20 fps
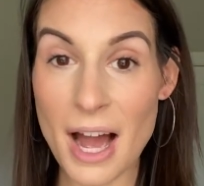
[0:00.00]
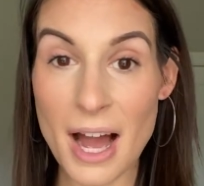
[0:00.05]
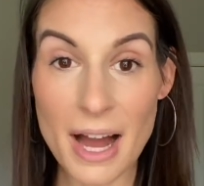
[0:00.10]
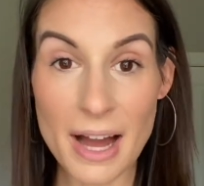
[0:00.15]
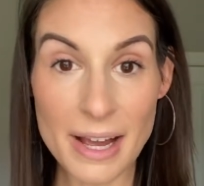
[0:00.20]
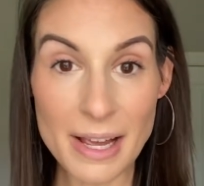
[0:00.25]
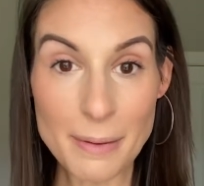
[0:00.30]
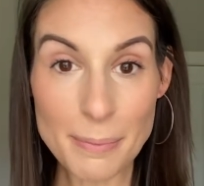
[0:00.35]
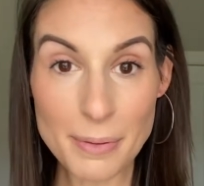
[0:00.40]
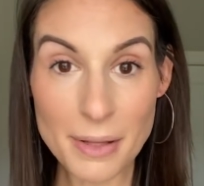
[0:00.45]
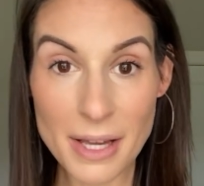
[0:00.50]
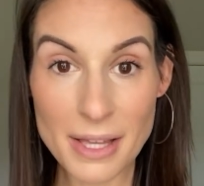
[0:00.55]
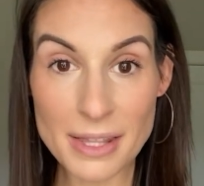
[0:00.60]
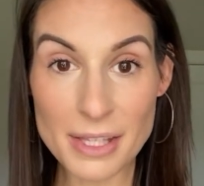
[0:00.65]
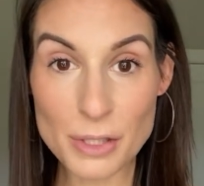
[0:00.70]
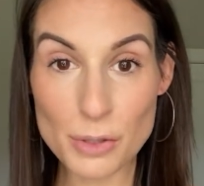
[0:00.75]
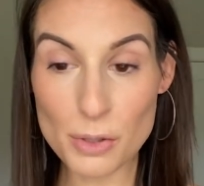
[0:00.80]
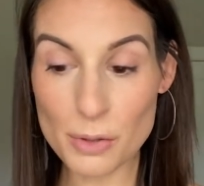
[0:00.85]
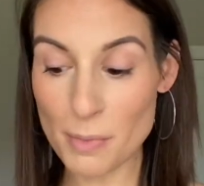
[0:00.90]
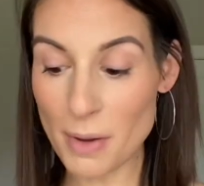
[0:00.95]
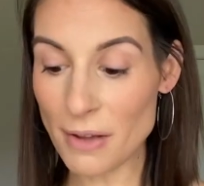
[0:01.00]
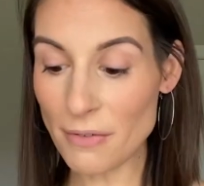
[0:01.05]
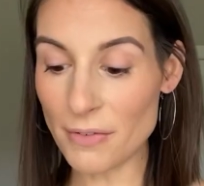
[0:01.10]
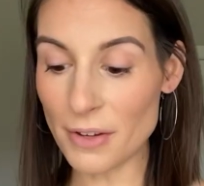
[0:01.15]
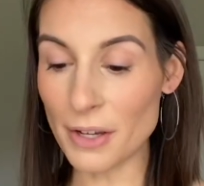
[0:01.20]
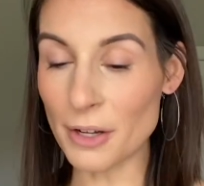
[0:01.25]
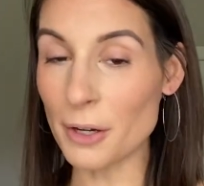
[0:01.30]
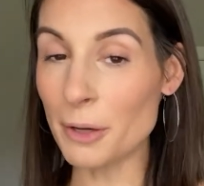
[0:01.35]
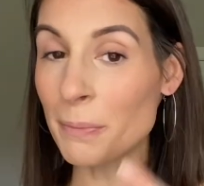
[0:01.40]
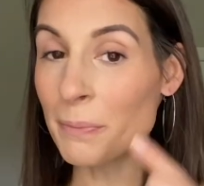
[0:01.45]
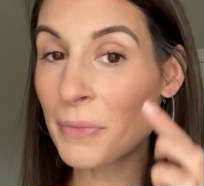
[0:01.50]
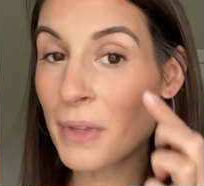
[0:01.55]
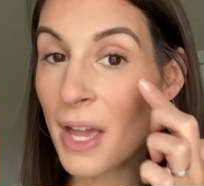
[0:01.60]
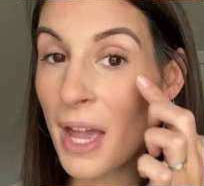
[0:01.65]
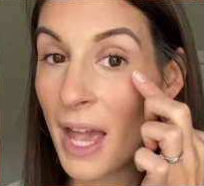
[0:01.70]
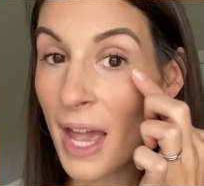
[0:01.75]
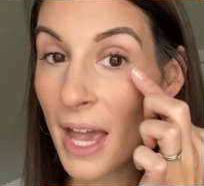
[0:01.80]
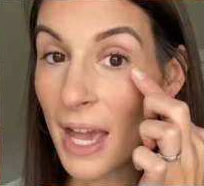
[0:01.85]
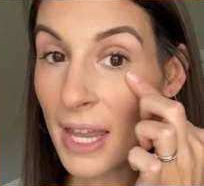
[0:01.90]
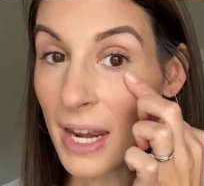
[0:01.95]
I apply this with my finger
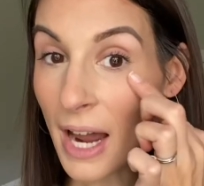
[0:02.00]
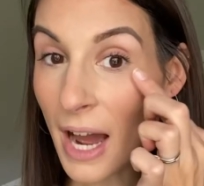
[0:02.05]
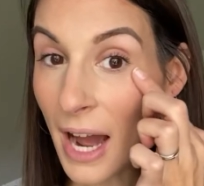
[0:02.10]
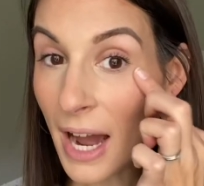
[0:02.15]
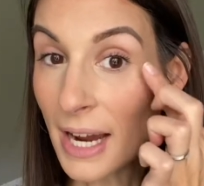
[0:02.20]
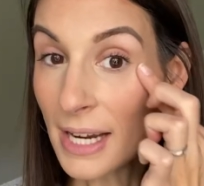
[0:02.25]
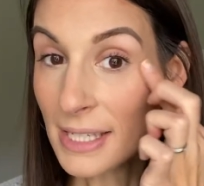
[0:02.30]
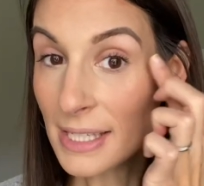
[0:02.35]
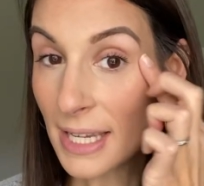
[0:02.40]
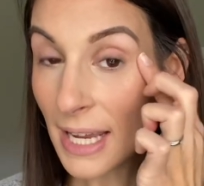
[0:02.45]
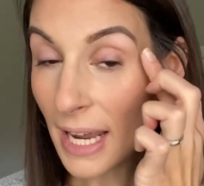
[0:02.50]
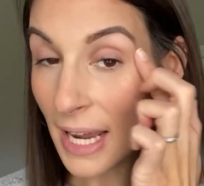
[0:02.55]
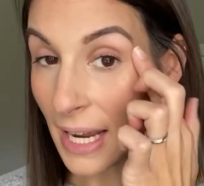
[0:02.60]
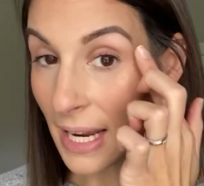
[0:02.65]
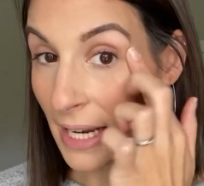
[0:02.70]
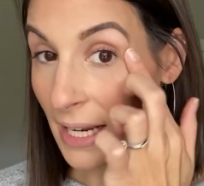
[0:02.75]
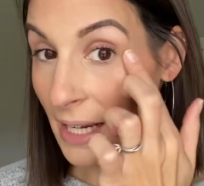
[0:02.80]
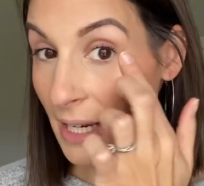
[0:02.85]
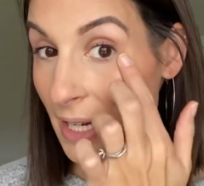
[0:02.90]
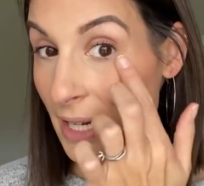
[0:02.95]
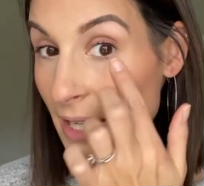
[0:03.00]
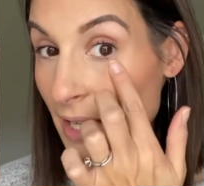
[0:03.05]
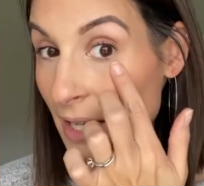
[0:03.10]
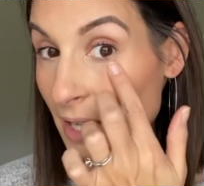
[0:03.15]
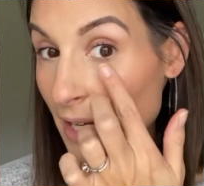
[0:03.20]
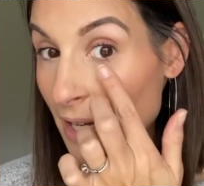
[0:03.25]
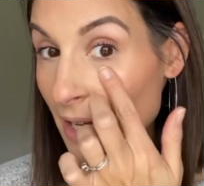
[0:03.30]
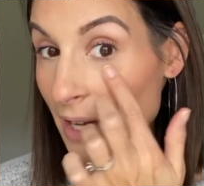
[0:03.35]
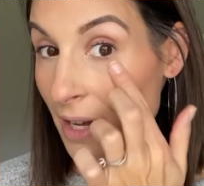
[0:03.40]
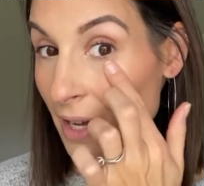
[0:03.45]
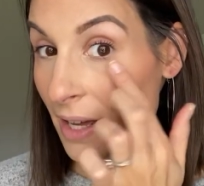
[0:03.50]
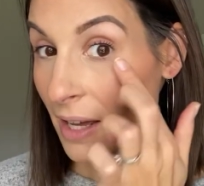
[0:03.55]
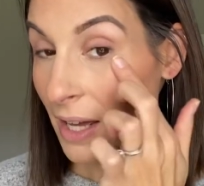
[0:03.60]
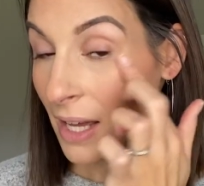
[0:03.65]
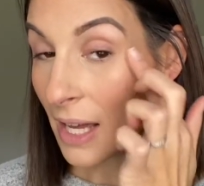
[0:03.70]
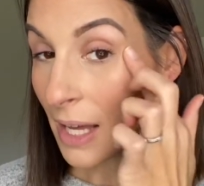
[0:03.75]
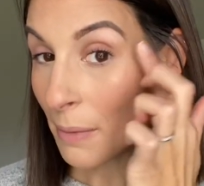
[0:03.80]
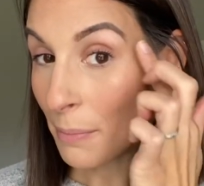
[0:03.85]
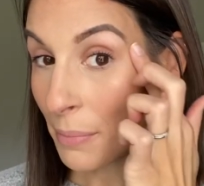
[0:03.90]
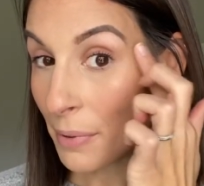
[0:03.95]
and I take
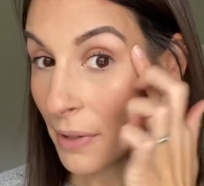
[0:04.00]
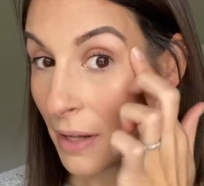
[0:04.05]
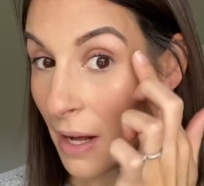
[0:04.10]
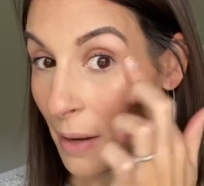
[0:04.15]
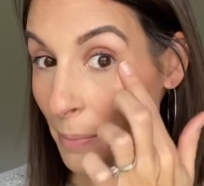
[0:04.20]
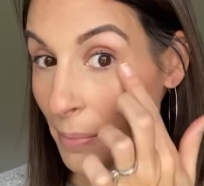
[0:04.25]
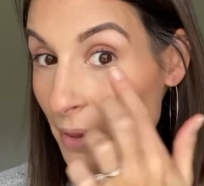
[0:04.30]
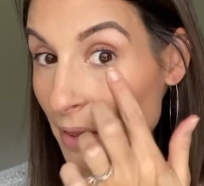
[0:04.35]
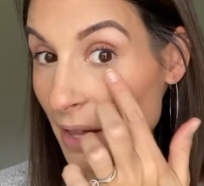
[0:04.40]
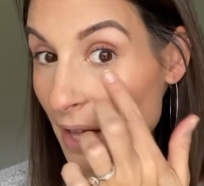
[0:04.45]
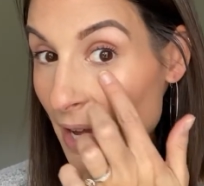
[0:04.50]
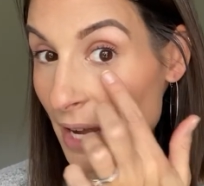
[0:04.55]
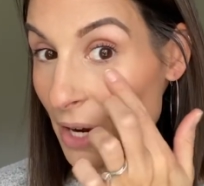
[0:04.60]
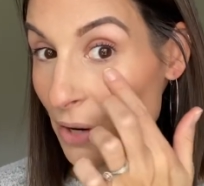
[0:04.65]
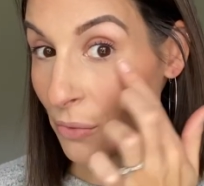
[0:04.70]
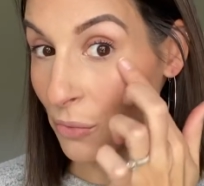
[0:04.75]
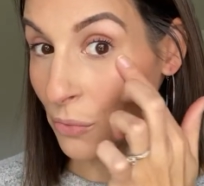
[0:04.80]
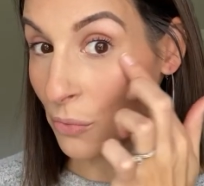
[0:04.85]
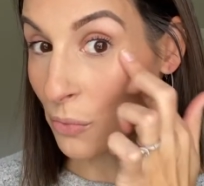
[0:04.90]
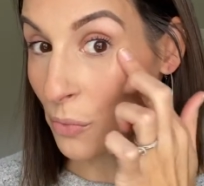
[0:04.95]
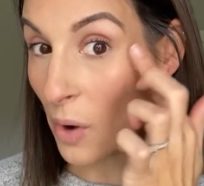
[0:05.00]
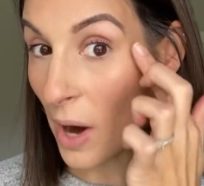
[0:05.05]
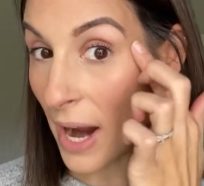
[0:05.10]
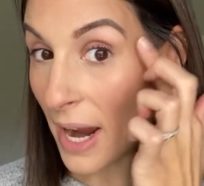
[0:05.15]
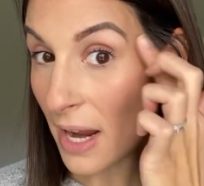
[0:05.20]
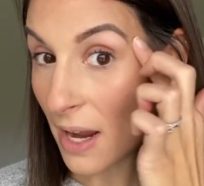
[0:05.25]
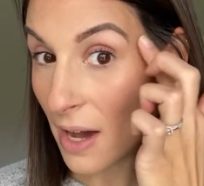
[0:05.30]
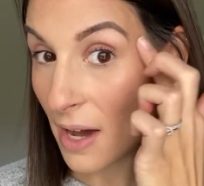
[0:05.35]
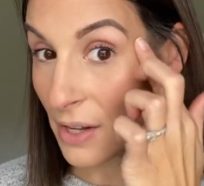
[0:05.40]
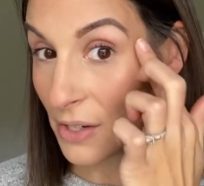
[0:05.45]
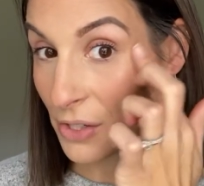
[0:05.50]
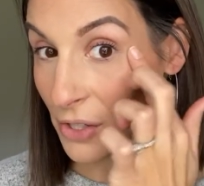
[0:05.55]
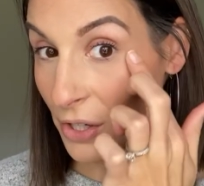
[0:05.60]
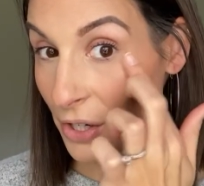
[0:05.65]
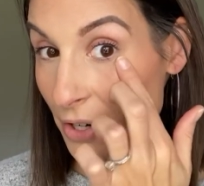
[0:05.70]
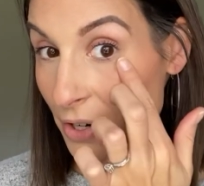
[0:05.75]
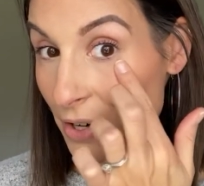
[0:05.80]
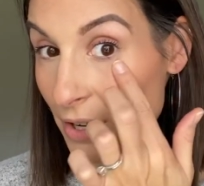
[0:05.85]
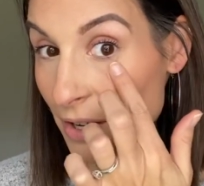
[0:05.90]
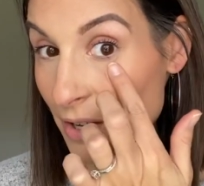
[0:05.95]
and apply it right
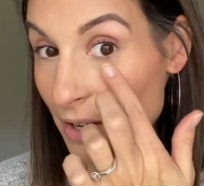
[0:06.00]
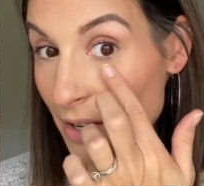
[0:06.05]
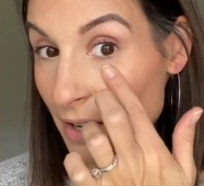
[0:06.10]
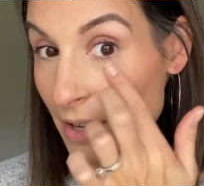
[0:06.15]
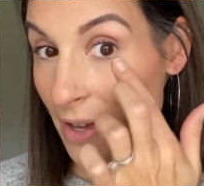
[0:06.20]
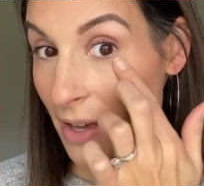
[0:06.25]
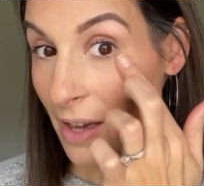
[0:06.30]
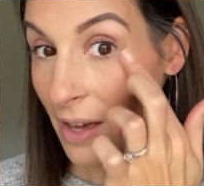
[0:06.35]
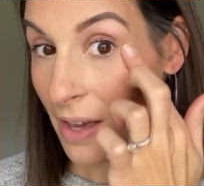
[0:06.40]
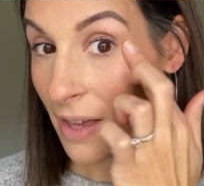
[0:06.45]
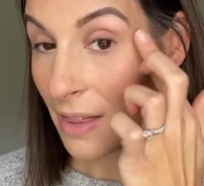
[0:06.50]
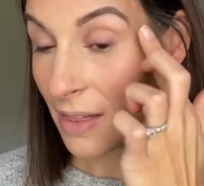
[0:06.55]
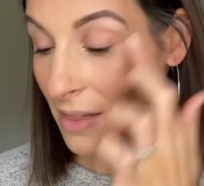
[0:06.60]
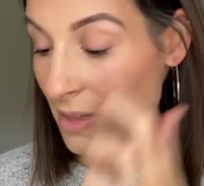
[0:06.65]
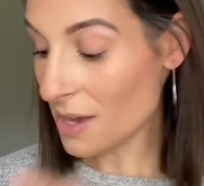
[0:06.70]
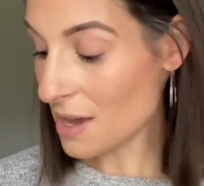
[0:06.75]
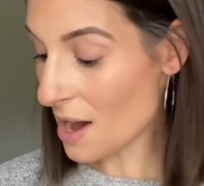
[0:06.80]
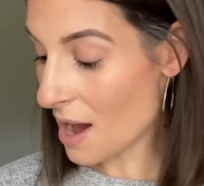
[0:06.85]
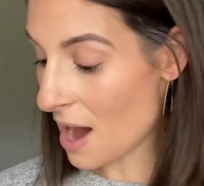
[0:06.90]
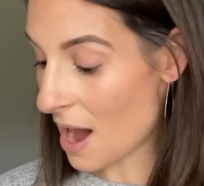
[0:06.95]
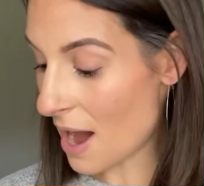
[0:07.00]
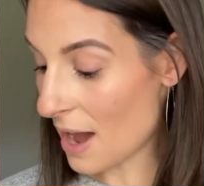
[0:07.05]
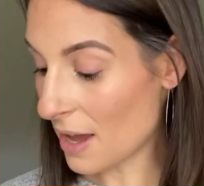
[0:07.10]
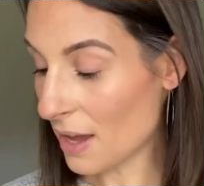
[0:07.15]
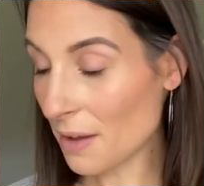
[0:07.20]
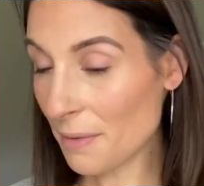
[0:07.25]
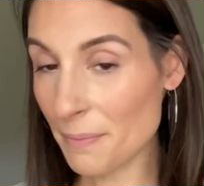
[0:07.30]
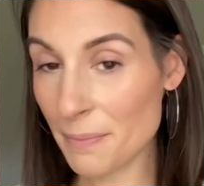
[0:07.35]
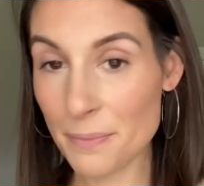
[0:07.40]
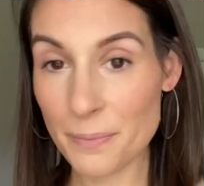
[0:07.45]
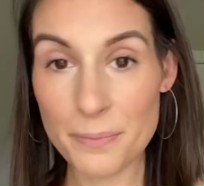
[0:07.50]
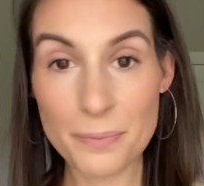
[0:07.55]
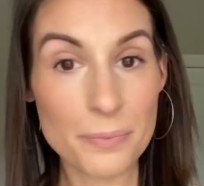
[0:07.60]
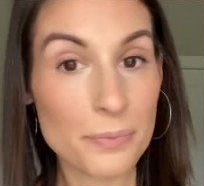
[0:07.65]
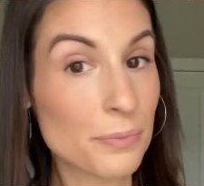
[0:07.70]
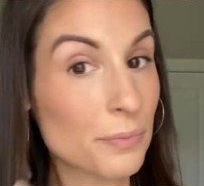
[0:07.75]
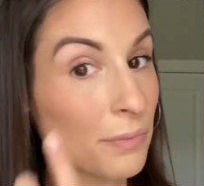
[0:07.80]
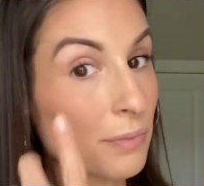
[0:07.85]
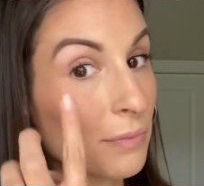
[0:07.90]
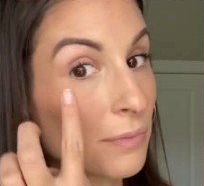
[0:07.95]
under the eye,
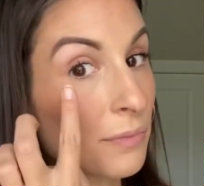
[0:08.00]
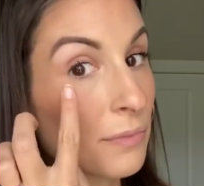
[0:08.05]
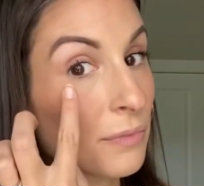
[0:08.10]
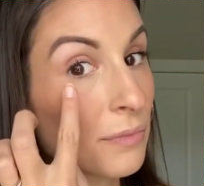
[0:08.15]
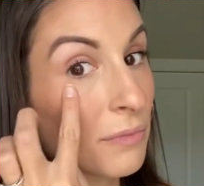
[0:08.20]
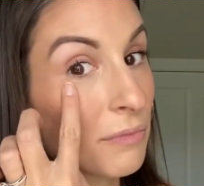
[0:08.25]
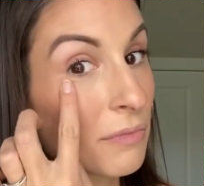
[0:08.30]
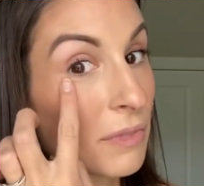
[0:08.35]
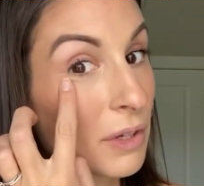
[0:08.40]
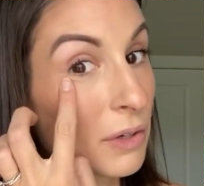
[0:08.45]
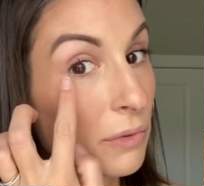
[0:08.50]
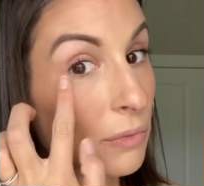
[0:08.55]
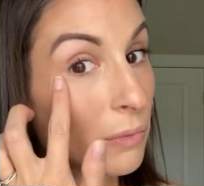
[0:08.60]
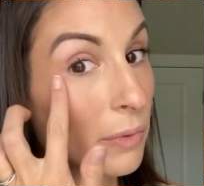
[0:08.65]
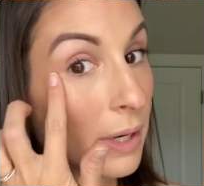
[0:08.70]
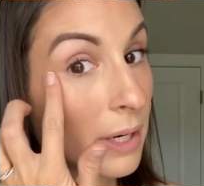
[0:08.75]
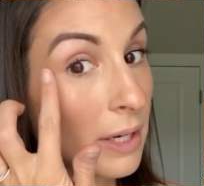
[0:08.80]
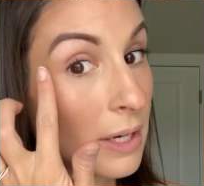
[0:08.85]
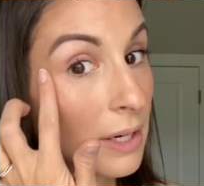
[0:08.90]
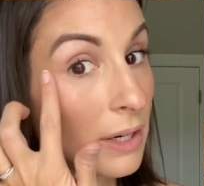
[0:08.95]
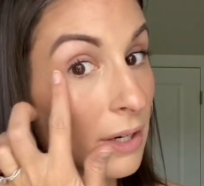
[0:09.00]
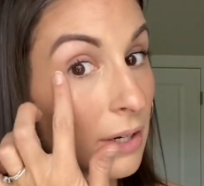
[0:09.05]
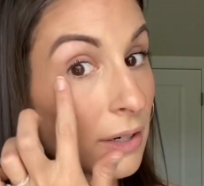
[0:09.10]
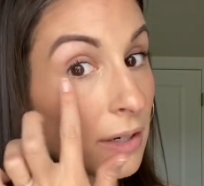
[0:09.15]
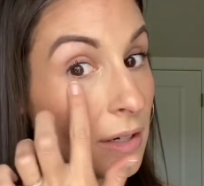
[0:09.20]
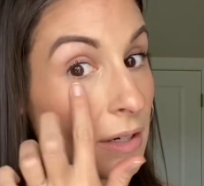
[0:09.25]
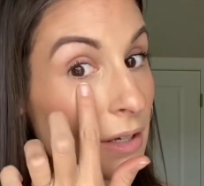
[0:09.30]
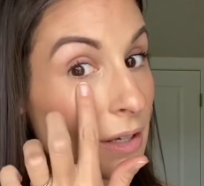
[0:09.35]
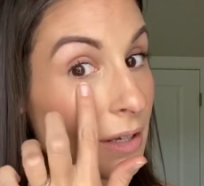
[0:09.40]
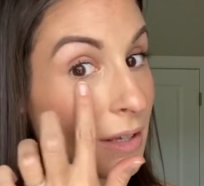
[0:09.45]
right here.